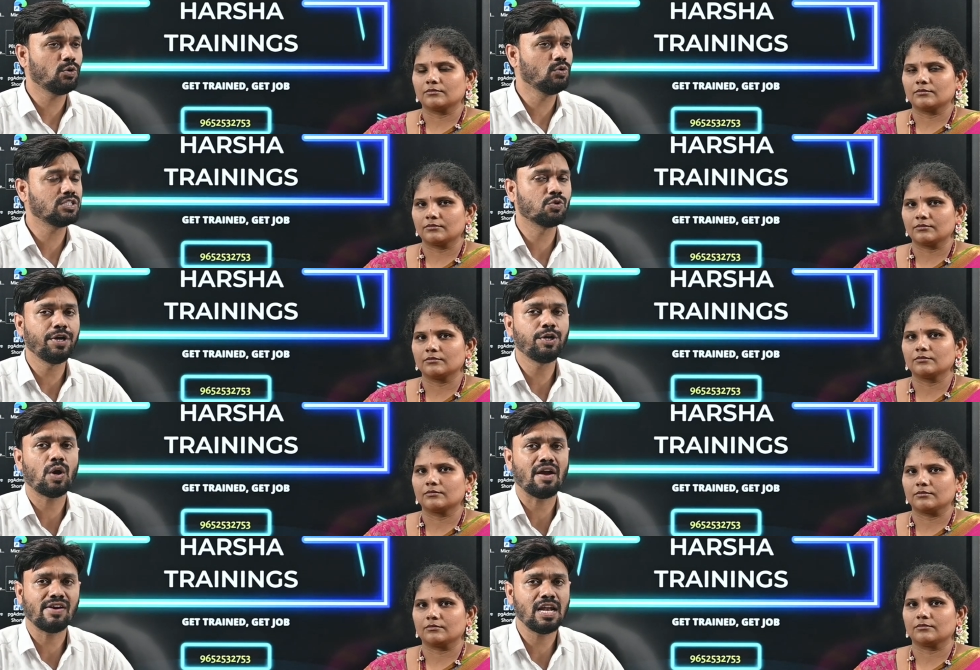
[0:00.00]
Speaker 1: is going to
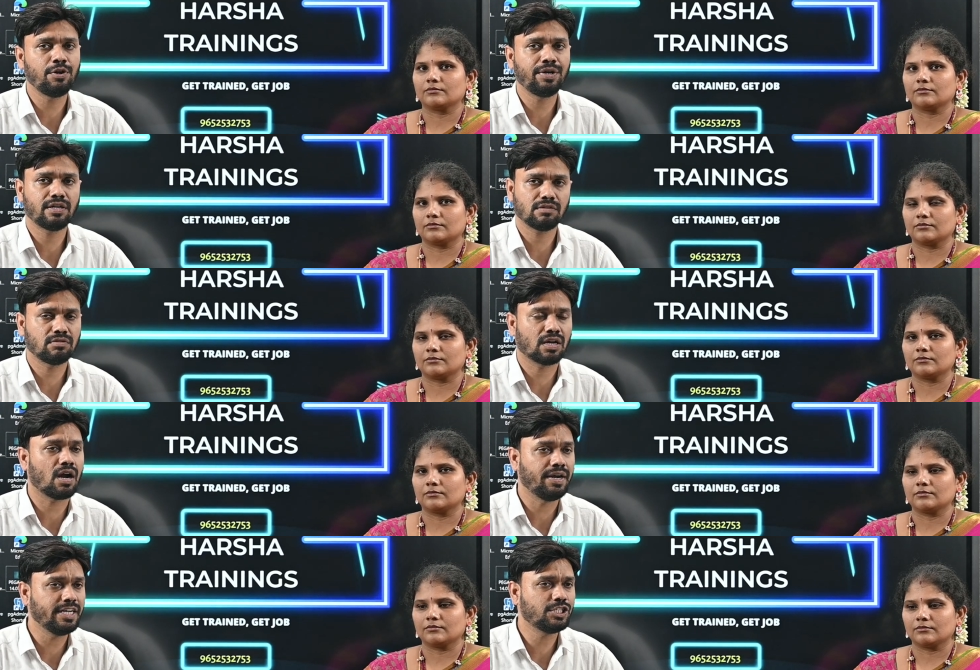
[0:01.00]
evaluate the
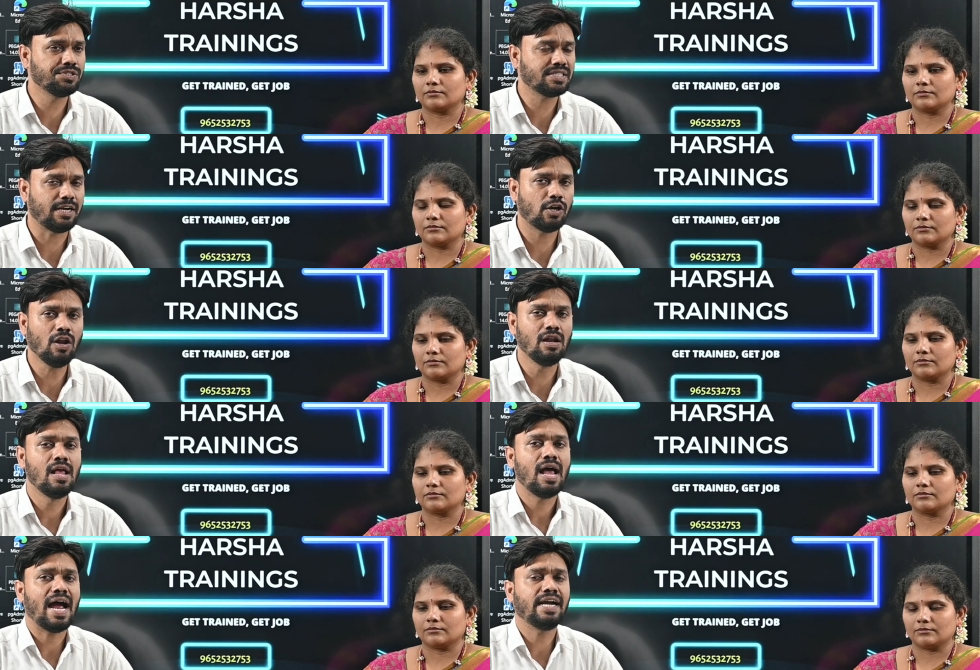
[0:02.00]
conditions and all
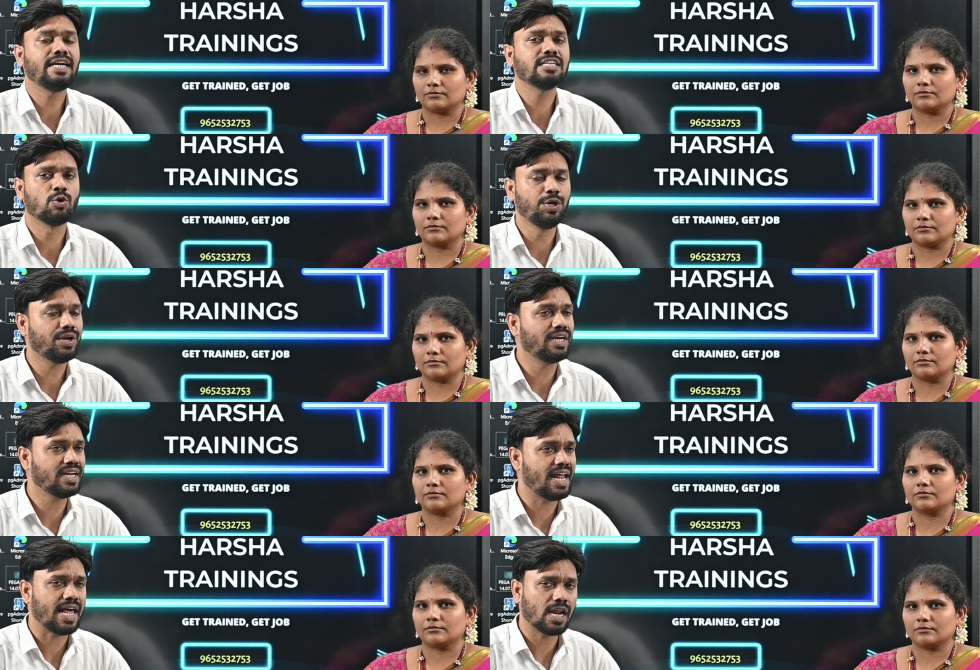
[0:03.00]
and it is going to return
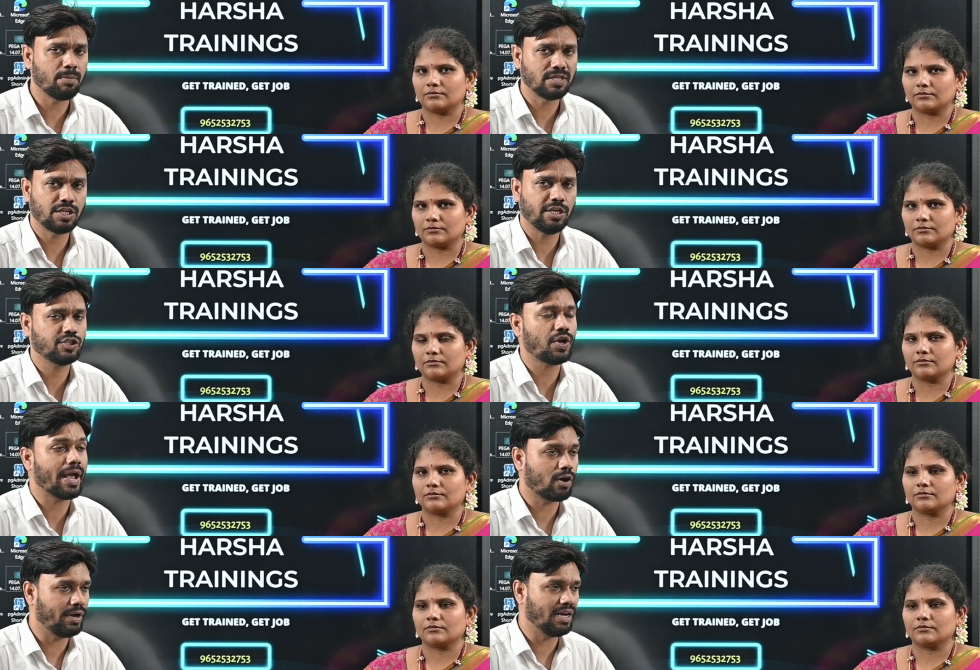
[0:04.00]
an error message
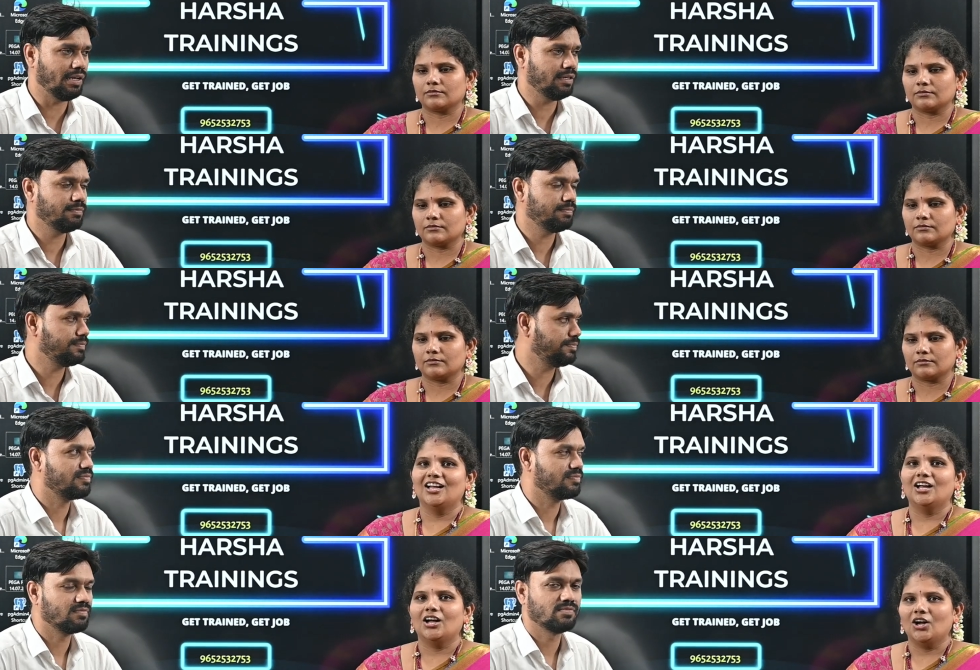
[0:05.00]
accordingly.
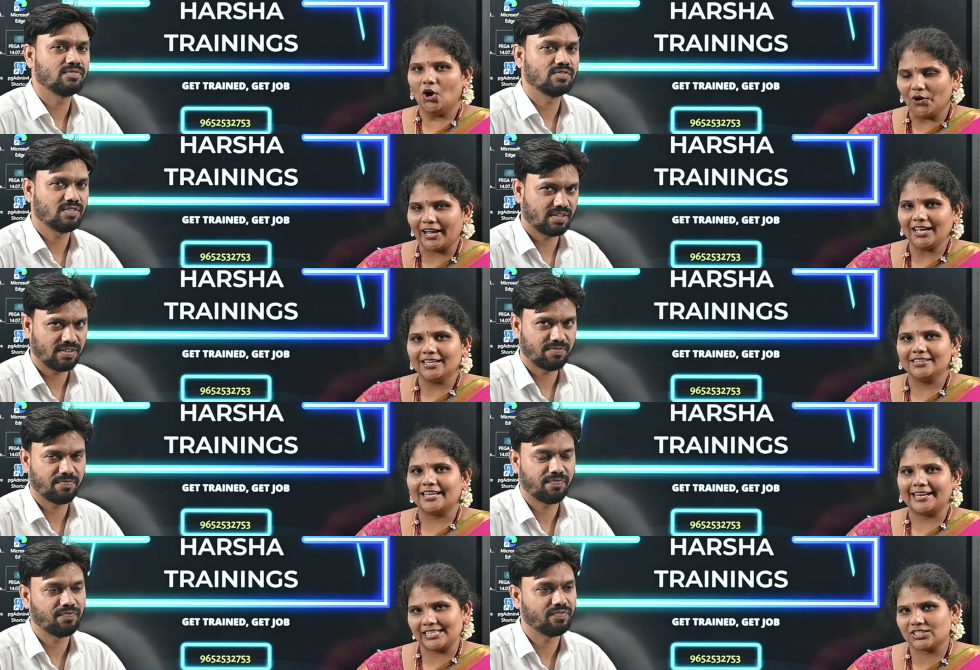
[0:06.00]
Speaker 2: Okay, the
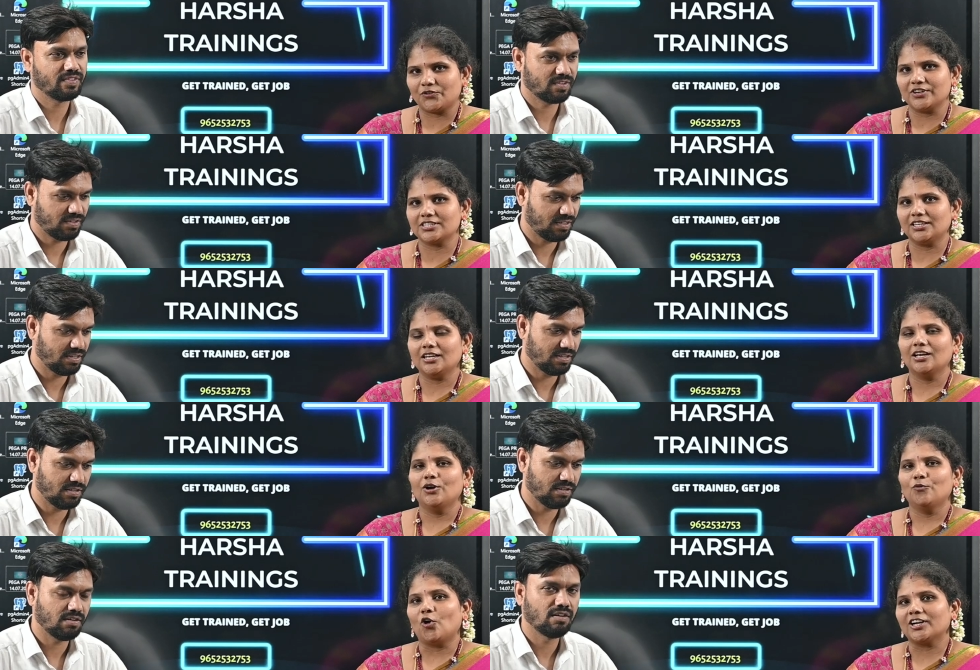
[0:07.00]
next question.
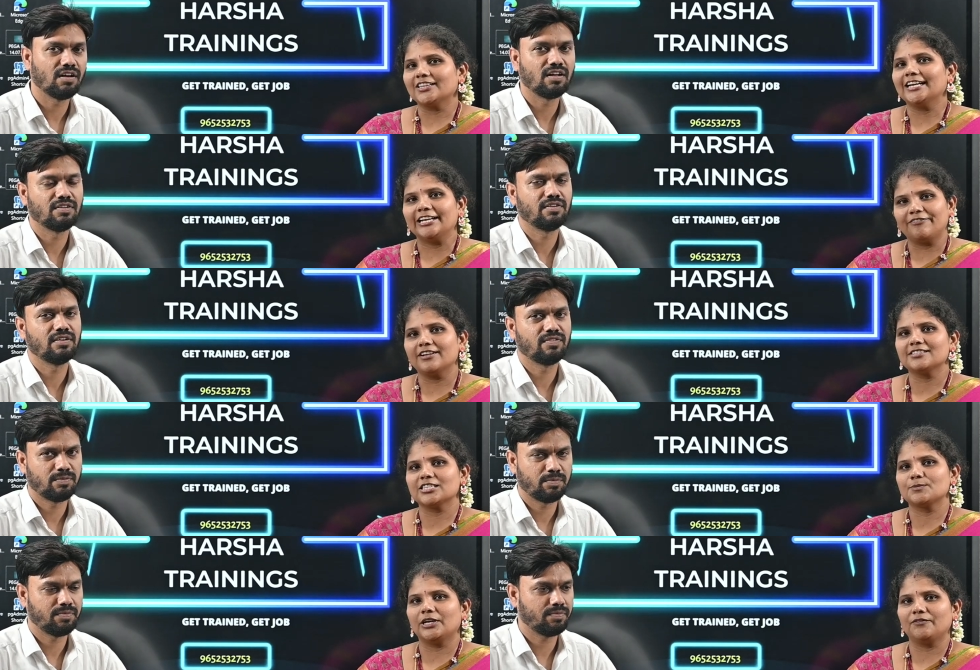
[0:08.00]
What are the differences
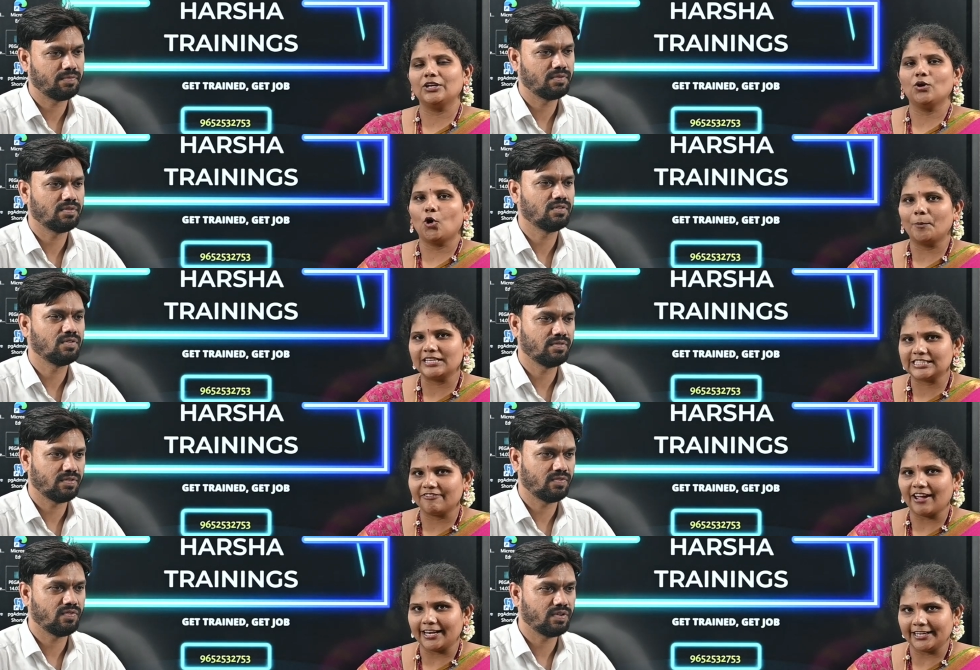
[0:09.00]
between obj
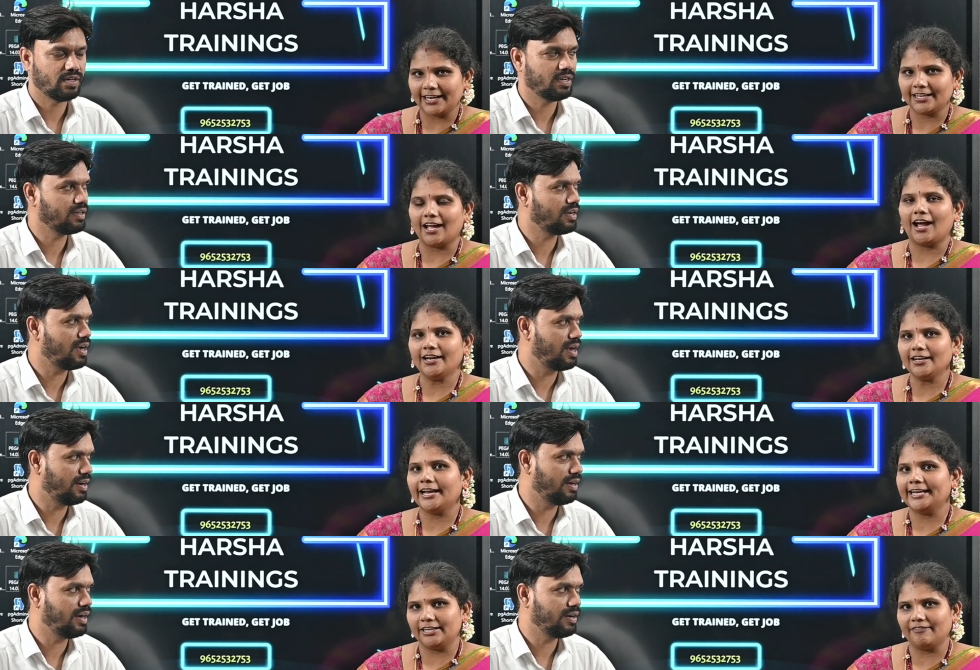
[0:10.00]
validate and
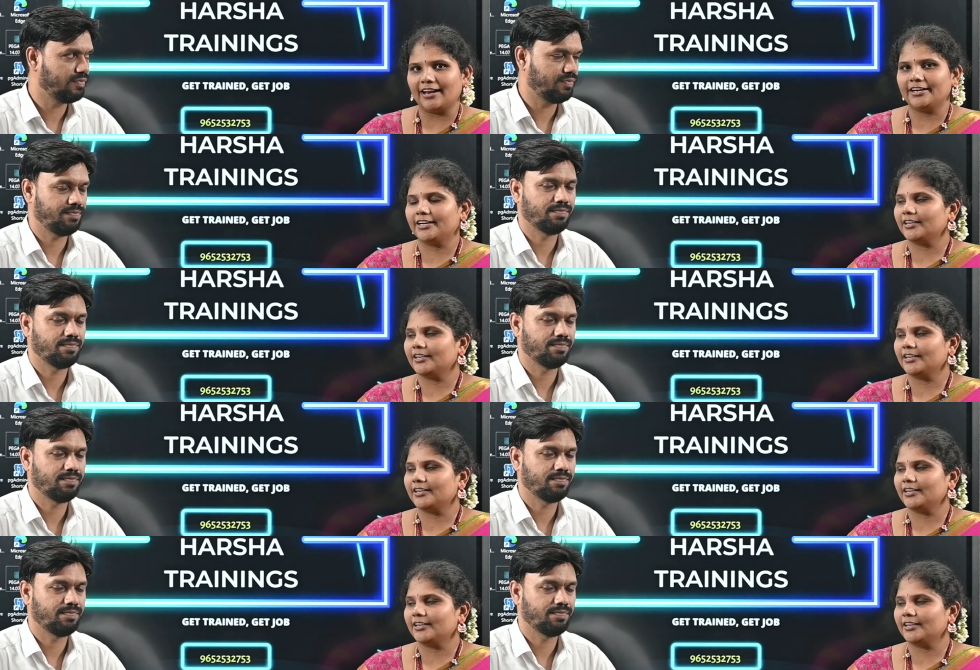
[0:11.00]
edit validate?